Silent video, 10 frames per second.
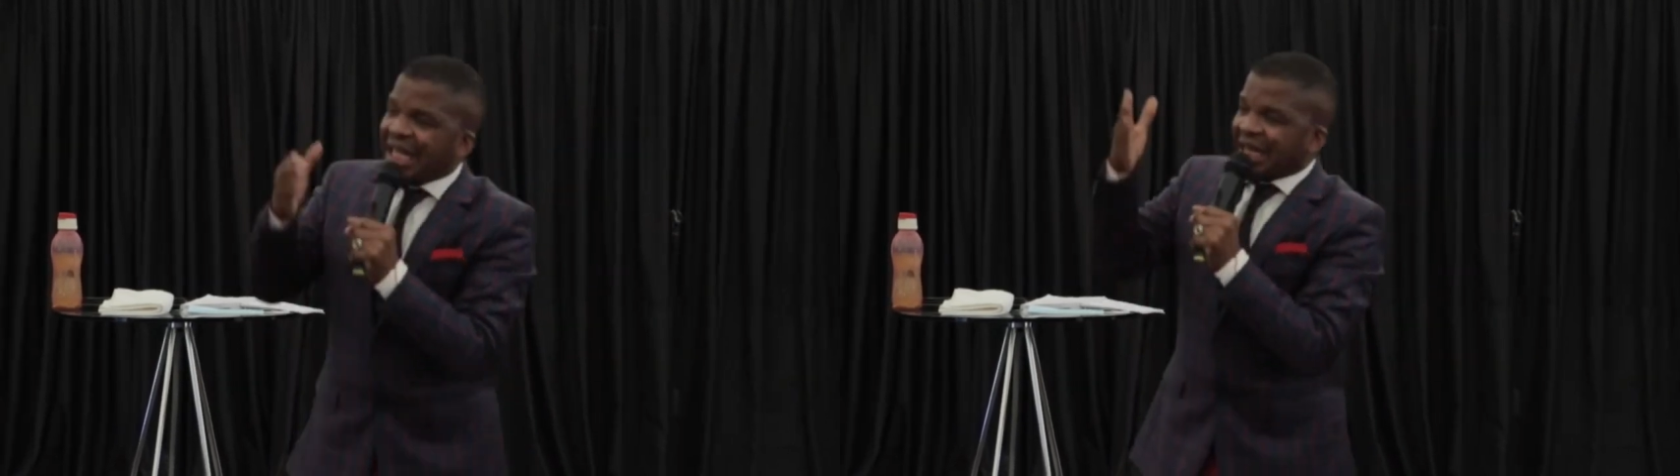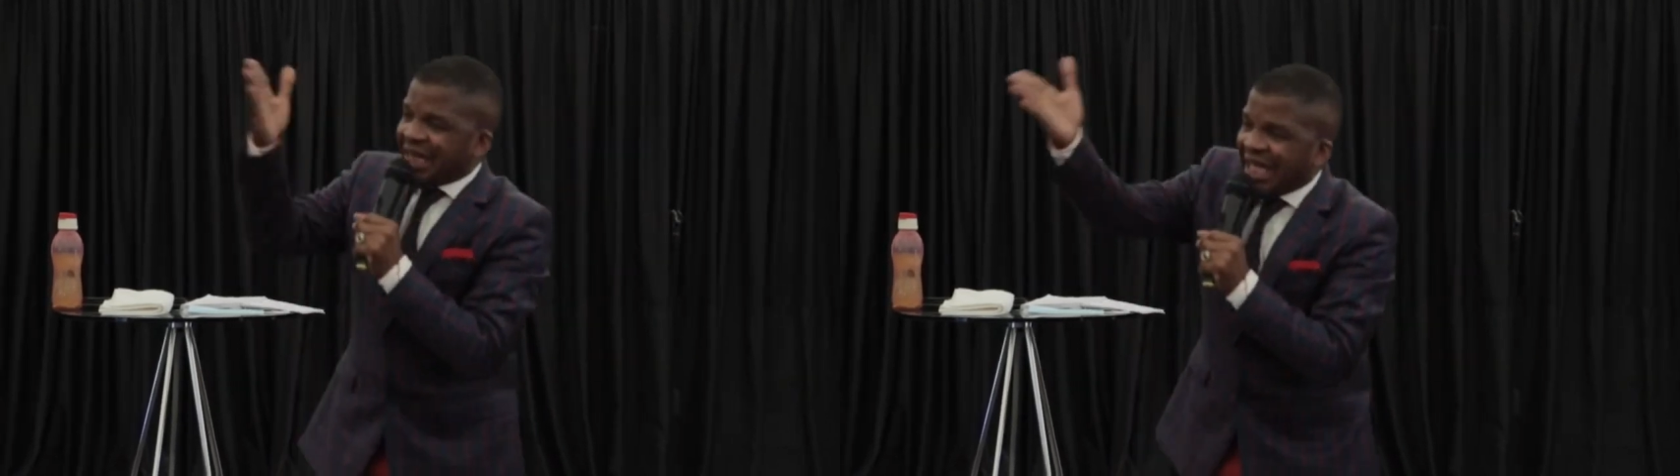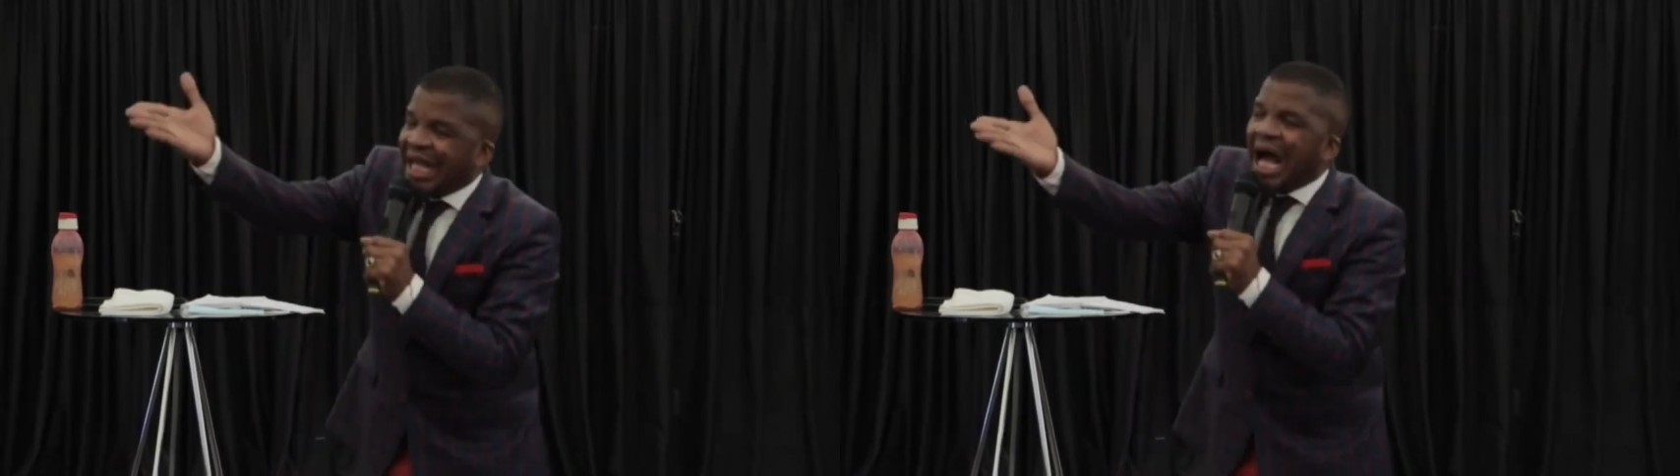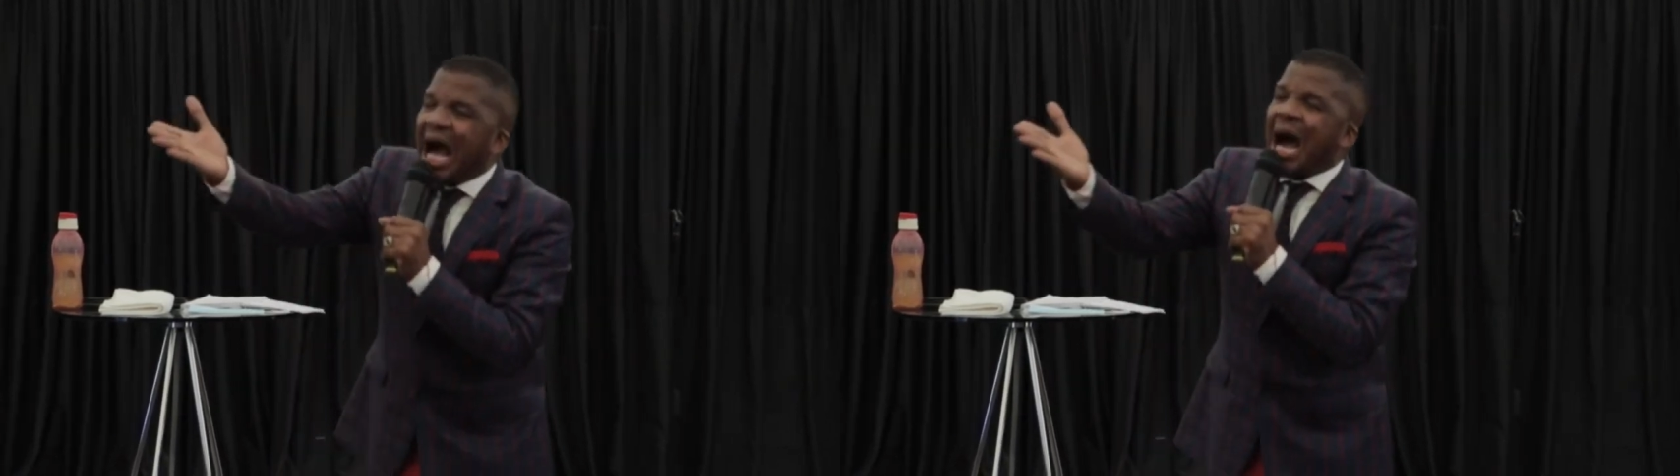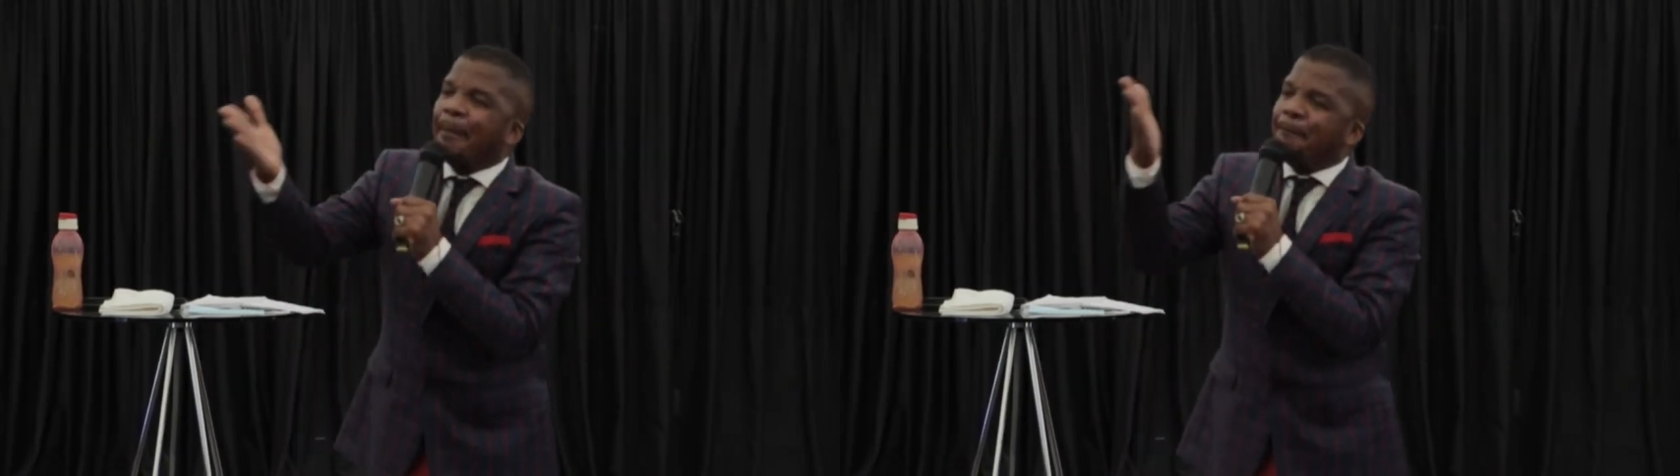They
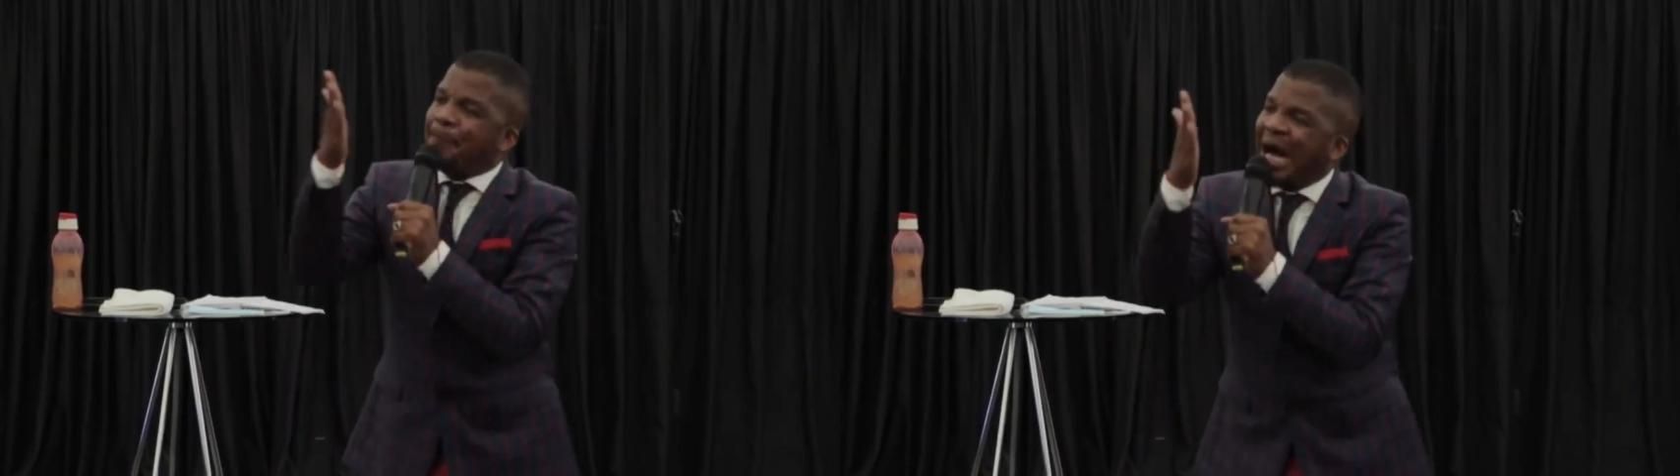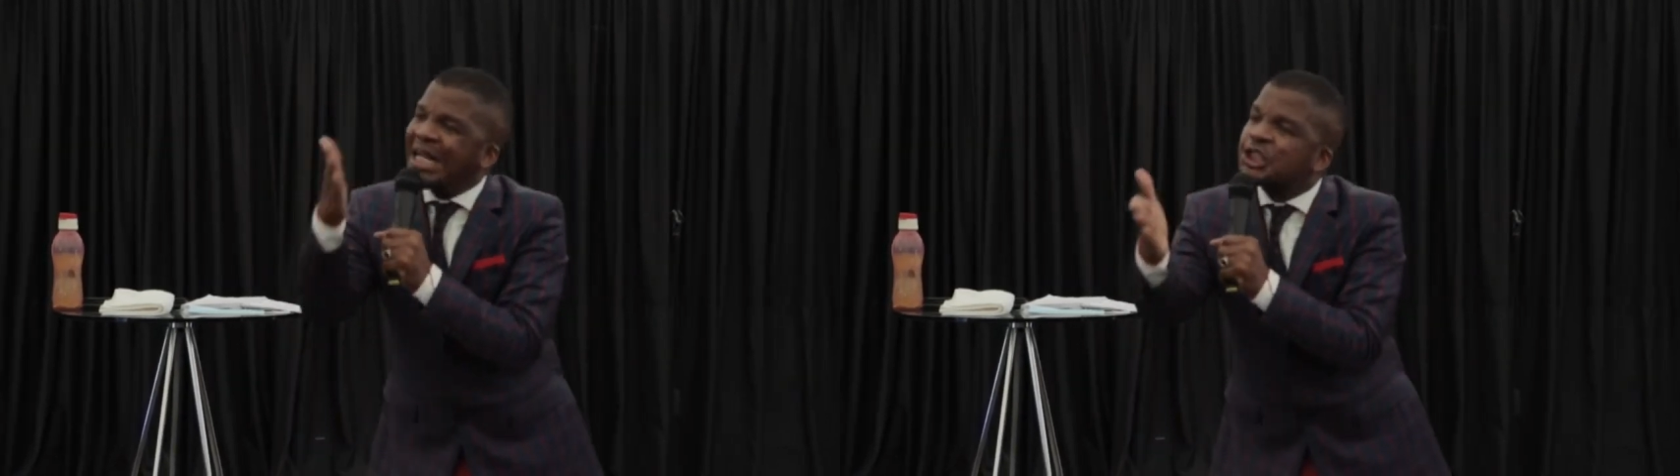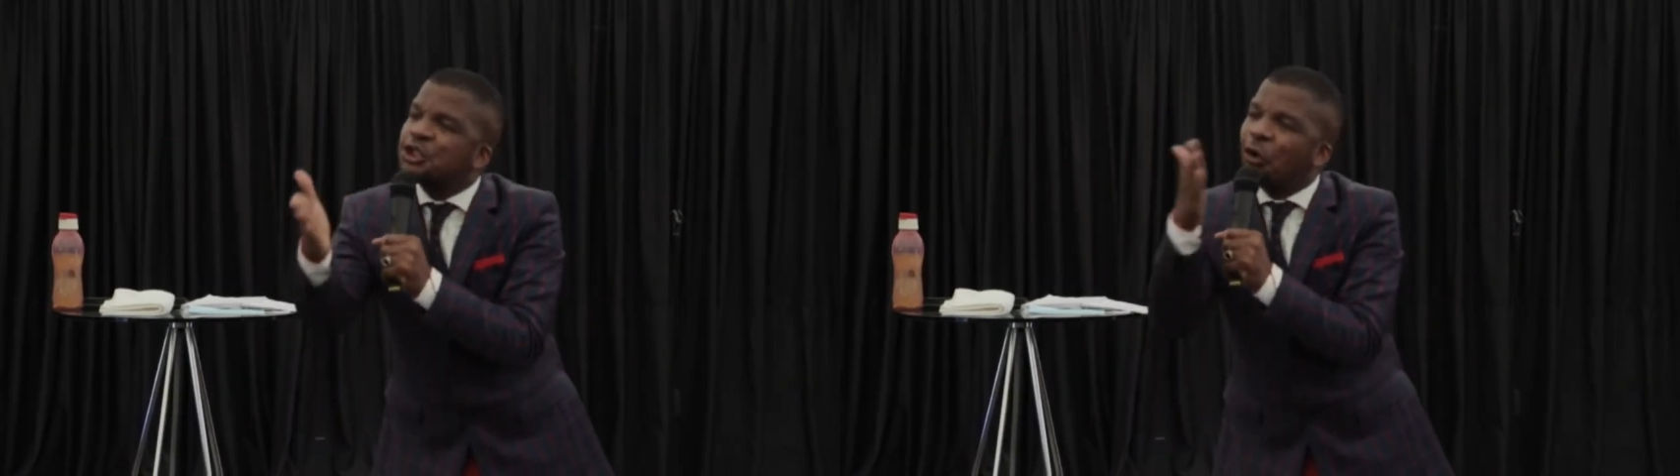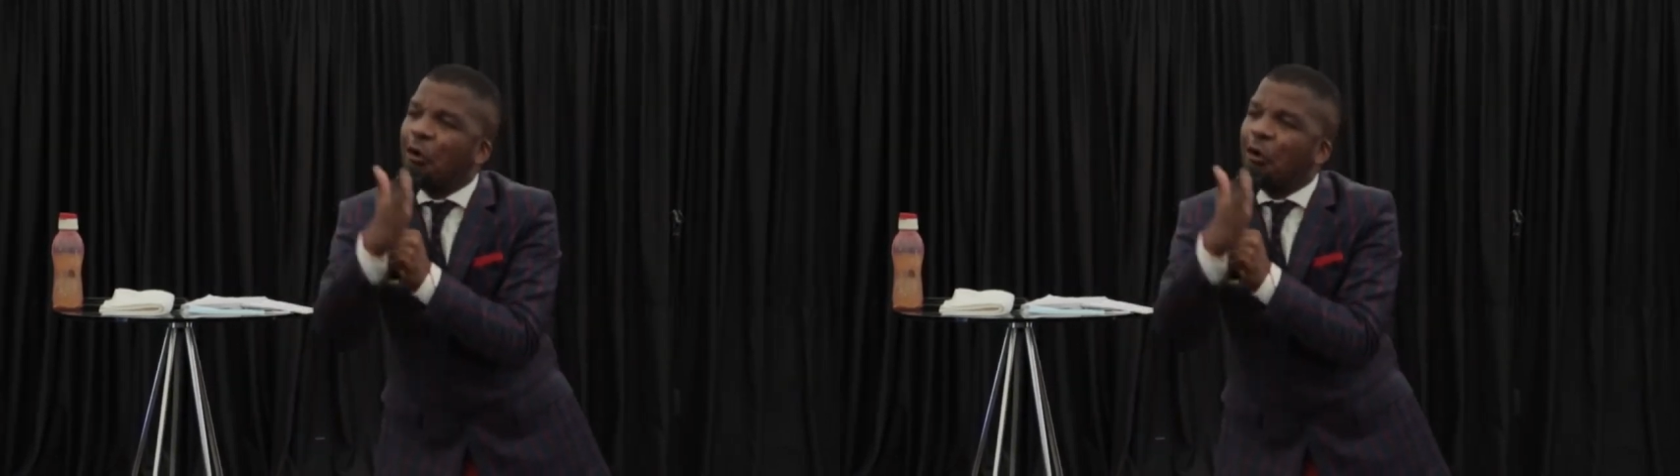are part